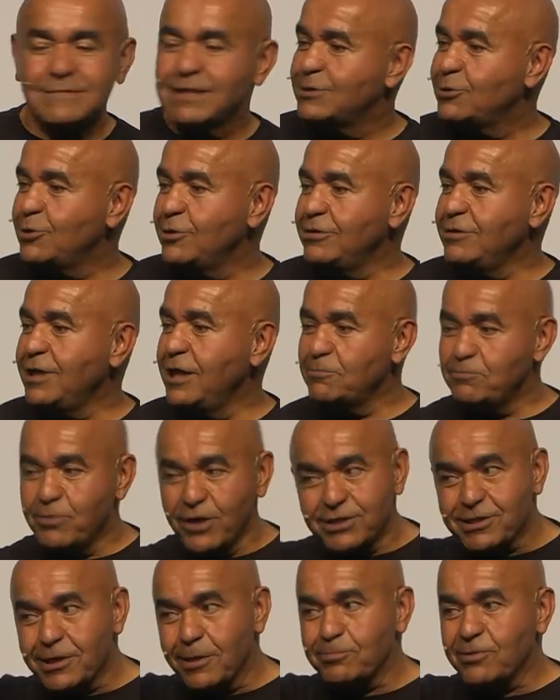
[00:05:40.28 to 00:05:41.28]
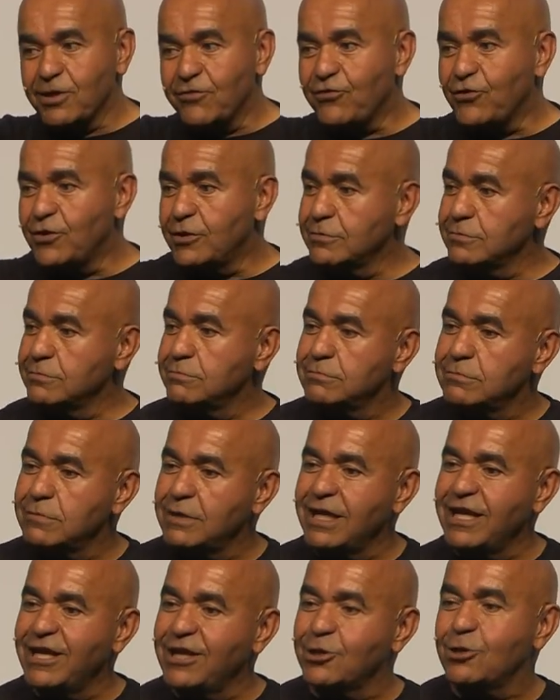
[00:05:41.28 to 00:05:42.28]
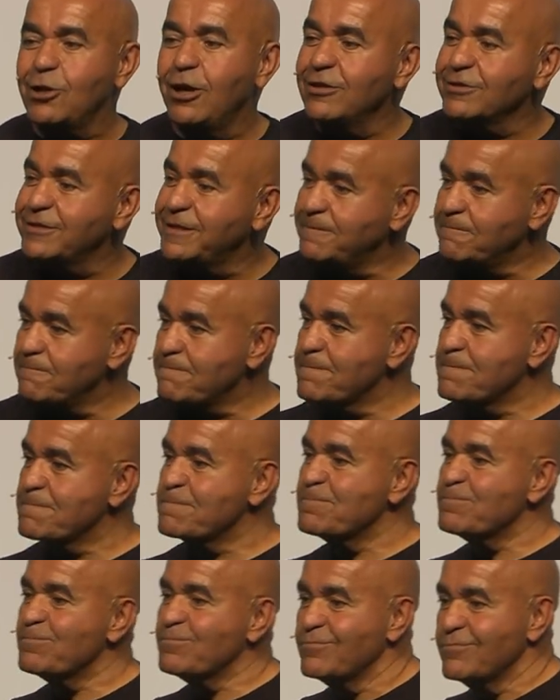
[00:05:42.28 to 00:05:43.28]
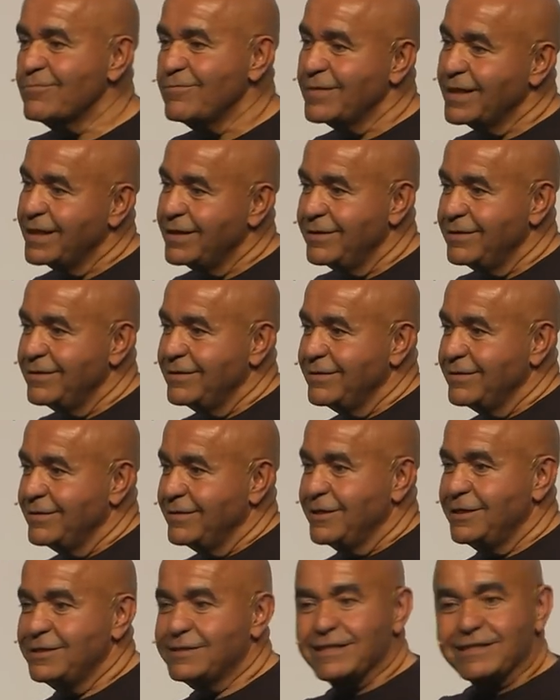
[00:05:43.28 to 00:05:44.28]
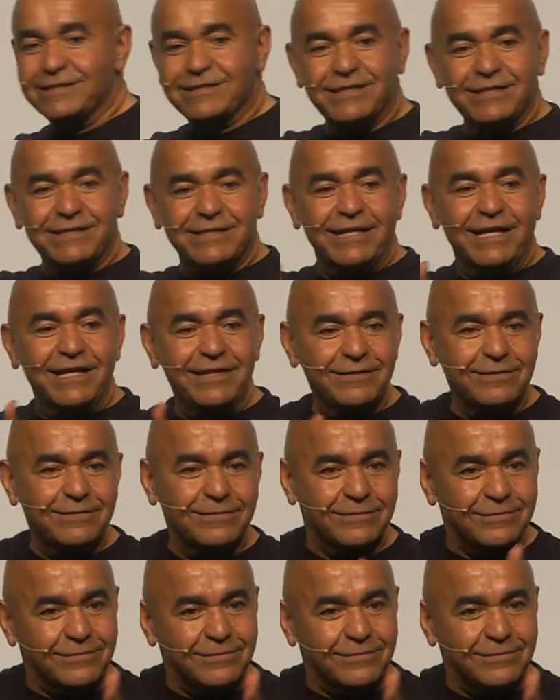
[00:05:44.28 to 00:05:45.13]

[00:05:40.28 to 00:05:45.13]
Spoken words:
So I picked up the phone and I called him. His assistant